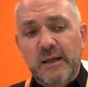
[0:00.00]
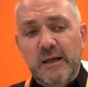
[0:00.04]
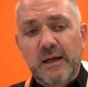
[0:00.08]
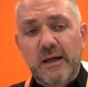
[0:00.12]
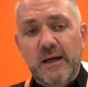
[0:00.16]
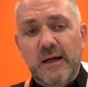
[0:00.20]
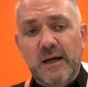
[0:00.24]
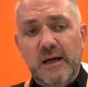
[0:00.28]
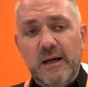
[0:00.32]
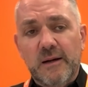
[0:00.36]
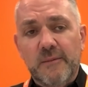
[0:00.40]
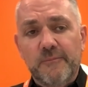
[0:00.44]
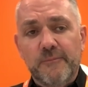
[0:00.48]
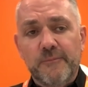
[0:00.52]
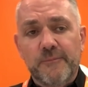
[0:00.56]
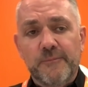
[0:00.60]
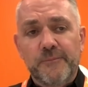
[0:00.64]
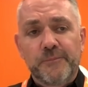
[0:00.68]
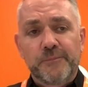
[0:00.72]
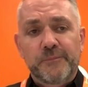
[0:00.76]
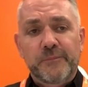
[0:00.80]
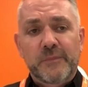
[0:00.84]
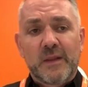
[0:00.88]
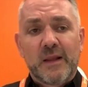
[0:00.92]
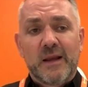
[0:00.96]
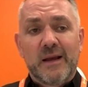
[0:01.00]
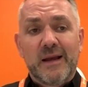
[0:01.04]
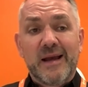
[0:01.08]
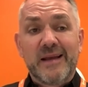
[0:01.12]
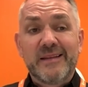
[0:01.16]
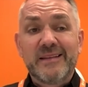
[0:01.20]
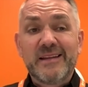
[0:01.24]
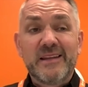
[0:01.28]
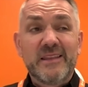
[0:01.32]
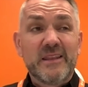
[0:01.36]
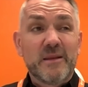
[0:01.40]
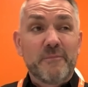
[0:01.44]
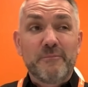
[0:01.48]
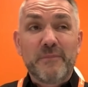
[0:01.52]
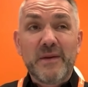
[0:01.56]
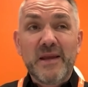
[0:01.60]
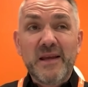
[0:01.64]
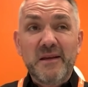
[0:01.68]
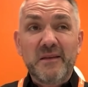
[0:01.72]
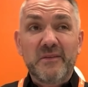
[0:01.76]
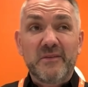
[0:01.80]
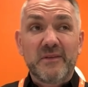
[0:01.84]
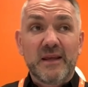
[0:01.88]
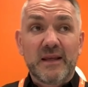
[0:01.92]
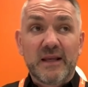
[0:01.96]
And then the
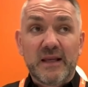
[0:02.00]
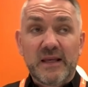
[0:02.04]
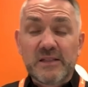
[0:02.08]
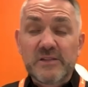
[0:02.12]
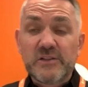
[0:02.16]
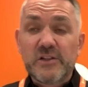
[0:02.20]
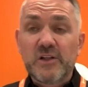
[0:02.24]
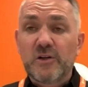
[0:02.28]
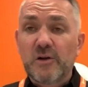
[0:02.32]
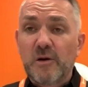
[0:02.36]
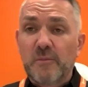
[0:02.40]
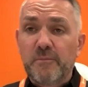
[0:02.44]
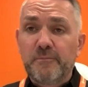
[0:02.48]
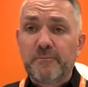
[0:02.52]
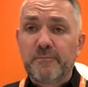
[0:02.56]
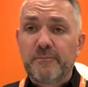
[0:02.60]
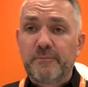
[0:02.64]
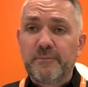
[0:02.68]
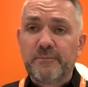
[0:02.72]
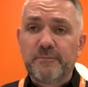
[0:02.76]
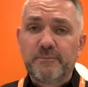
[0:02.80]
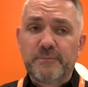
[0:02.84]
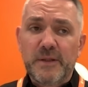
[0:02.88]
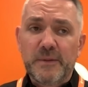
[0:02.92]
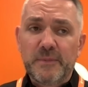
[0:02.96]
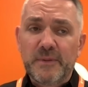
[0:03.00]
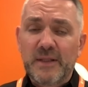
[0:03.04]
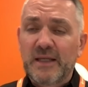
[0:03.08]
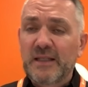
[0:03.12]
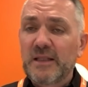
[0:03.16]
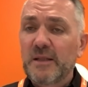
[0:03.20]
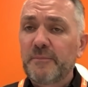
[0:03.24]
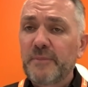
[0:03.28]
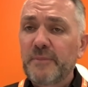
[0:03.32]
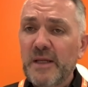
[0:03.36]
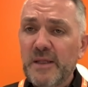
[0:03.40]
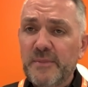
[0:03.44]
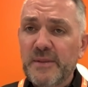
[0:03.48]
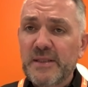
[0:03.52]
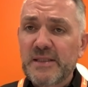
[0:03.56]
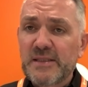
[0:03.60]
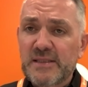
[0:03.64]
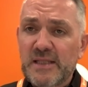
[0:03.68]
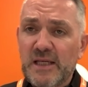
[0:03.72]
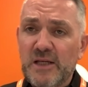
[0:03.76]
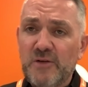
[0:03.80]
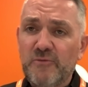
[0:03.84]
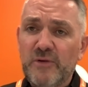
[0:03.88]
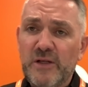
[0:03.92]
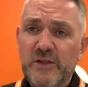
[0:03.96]
big thing is you've got people like the
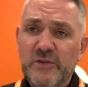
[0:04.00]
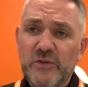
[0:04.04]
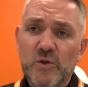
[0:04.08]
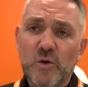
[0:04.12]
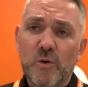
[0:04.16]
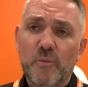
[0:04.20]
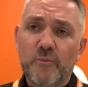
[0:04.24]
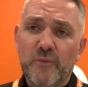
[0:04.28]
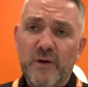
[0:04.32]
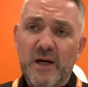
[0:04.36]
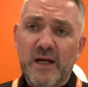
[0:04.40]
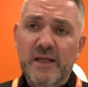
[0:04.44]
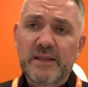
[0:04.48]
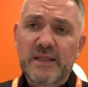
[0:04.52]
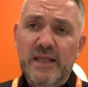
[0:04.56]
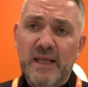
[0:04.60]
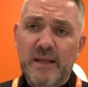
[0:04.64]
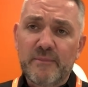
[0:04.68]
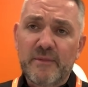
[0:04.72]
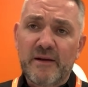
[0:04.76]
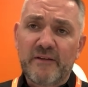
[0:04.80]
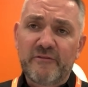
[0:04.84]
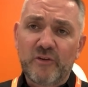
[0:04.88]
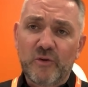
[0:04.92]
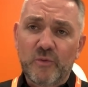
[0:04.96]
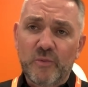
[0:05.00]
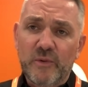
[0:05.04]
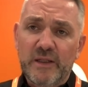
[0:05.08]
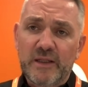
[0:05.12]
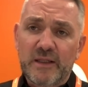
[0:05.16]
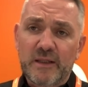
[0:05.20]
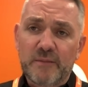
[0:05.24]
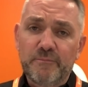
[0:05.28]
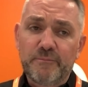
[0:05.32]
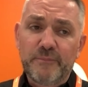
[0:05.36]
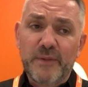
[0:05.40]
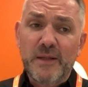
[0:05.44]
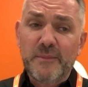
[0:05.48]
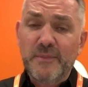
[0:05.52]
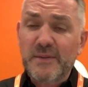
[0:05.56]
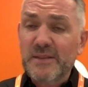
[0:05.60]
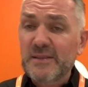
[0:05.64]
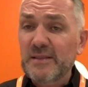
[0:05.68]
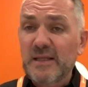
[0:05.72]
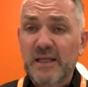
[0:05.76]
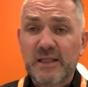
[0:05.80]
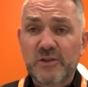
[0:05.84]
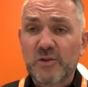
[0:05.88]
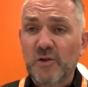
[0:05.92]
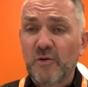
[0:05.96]
BBC reading your brand name every week, and
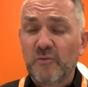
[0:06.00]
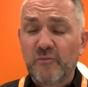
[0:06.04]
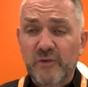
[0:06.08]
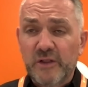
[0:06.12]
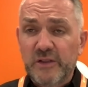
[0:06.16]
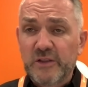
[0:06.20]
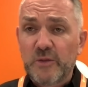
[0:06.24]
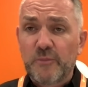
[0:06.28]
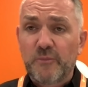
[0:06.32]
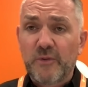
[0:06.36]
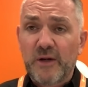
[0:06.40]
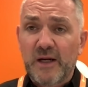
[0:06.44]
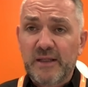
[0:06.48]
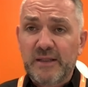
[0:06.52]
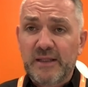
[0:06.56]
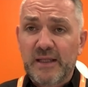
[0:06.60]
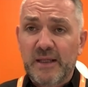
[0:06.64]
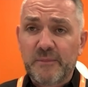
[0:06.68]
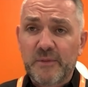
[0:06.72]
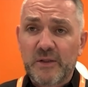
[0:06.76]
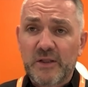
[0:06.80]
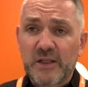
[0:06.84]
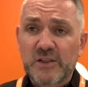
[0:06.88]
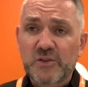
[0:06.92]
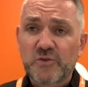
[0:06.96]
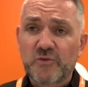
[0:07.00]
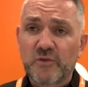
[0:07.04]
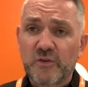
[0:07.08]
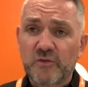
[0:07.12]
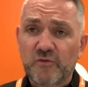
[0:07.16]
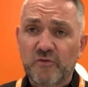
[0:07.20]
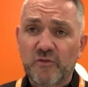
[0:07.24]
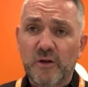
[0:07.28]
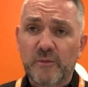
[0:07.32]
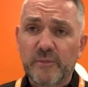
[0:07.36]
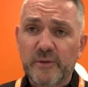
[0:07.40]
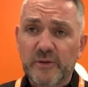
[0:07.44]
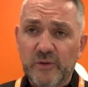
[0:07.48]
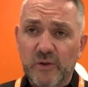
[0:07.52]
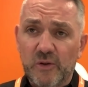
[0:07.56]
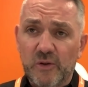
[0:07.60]
BBC don't read your brand name unless you're in trouble